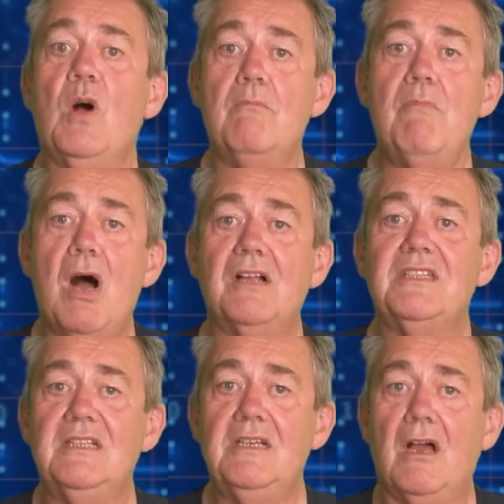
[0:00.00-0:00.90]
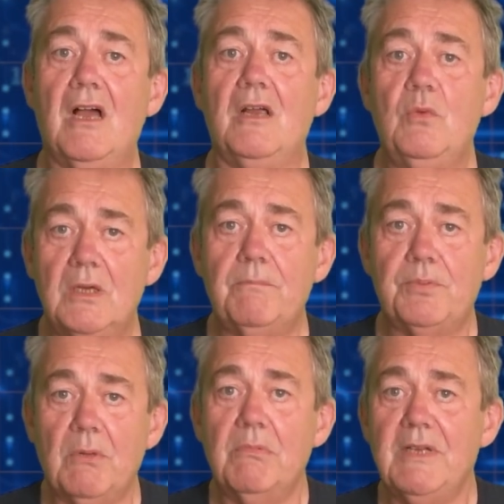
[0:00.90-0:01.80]
what Martin and I were
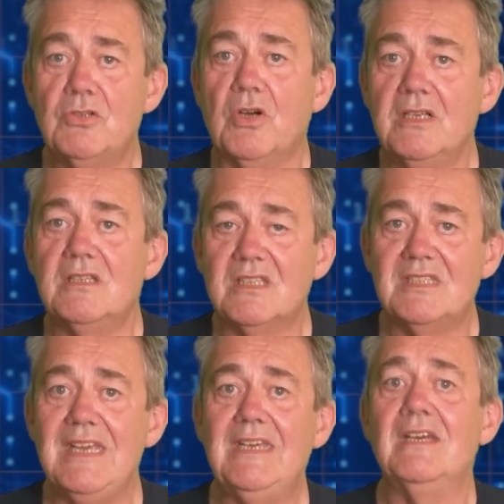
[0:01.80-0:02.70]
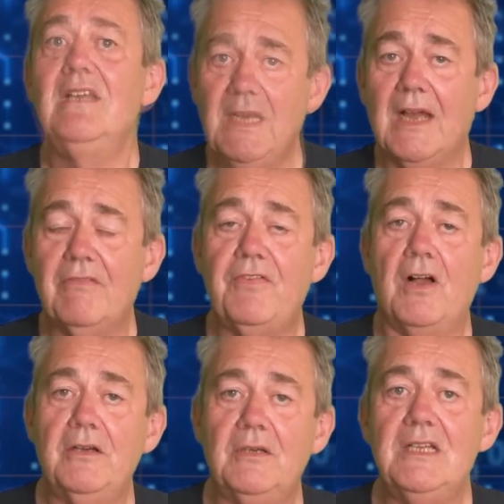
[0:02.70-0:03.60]
probably trying to seek in our
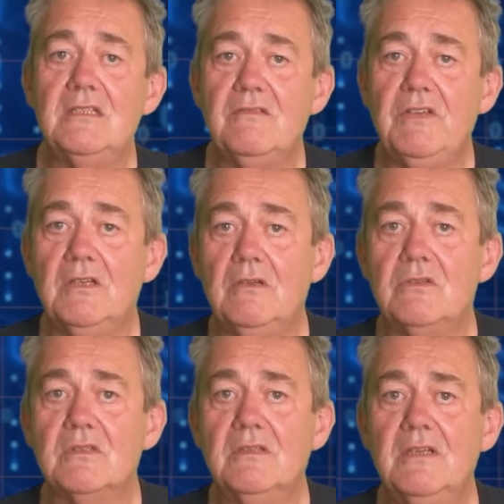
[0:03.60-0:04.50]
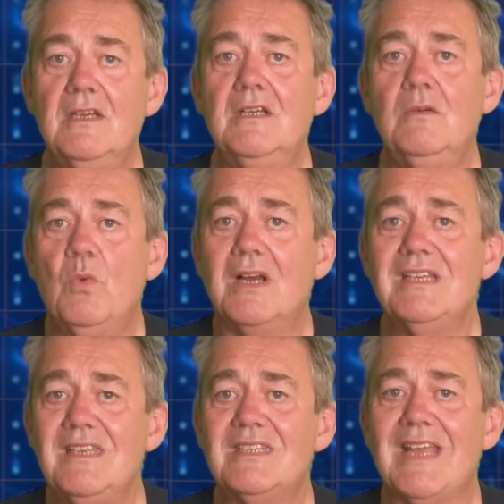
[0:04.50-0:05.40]
final interviews. What
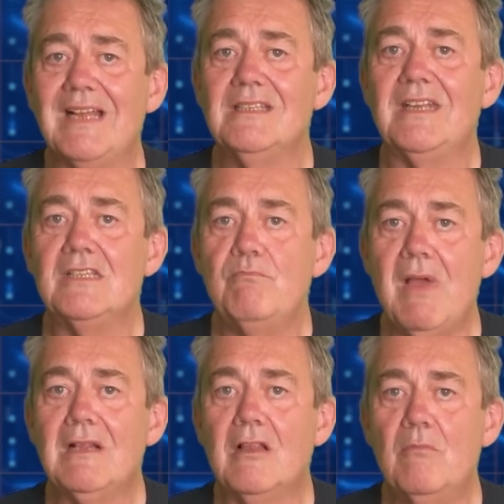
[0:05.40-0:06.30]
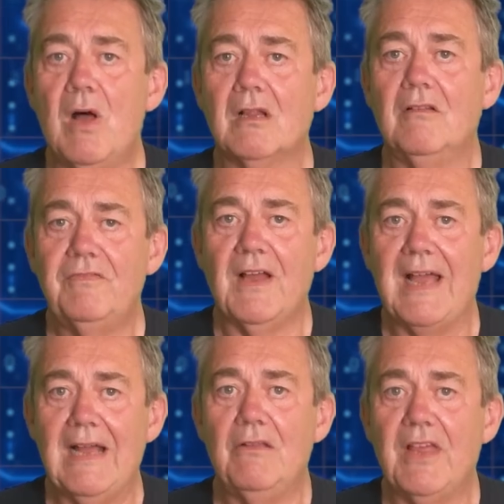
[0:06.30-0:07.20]
is this candidate's mental model for
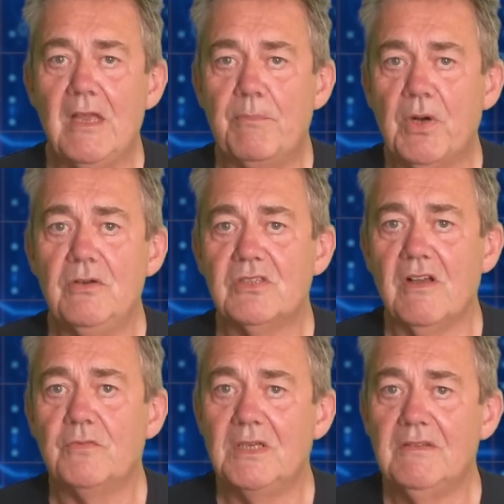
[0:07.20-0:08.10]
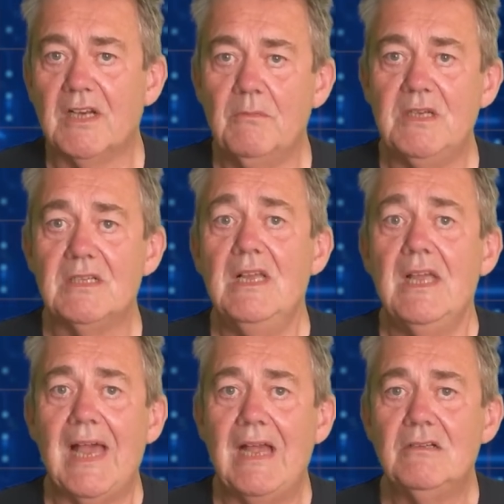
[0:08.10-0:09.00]
how they approach software development?
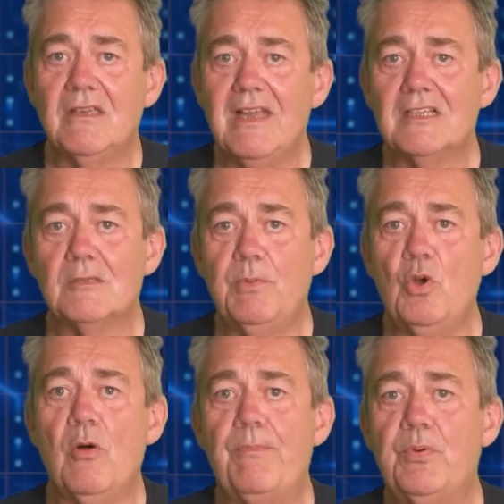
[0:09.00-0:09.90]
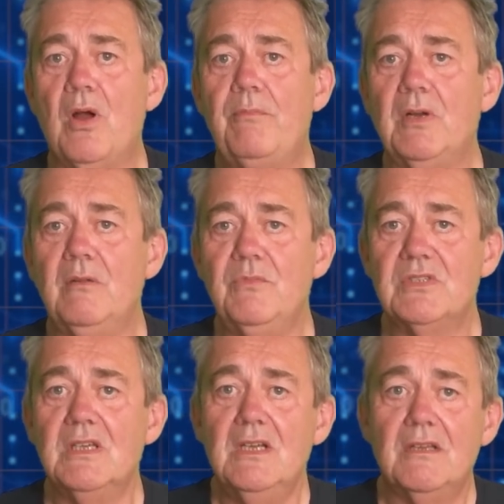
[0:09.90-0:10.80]
How do they explore
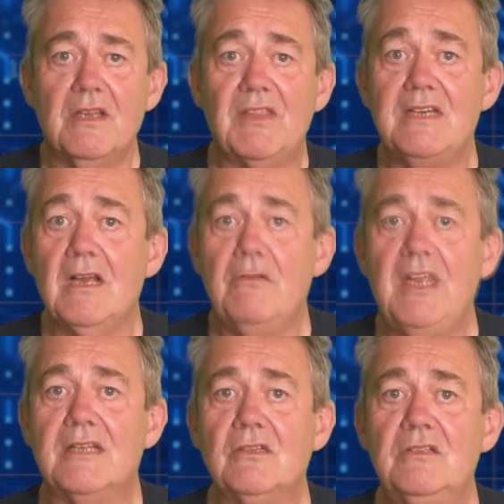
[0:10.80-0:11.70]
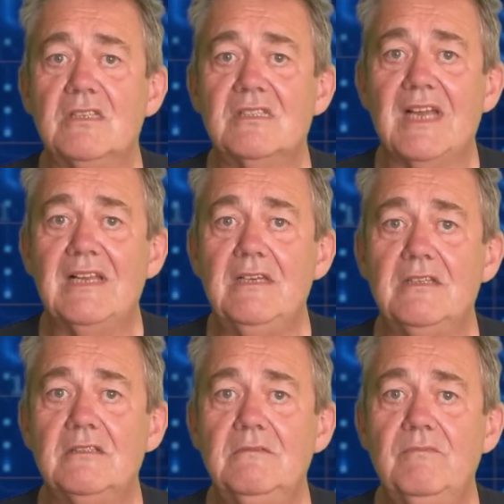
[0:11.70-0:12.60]
problems that they don't yet understand?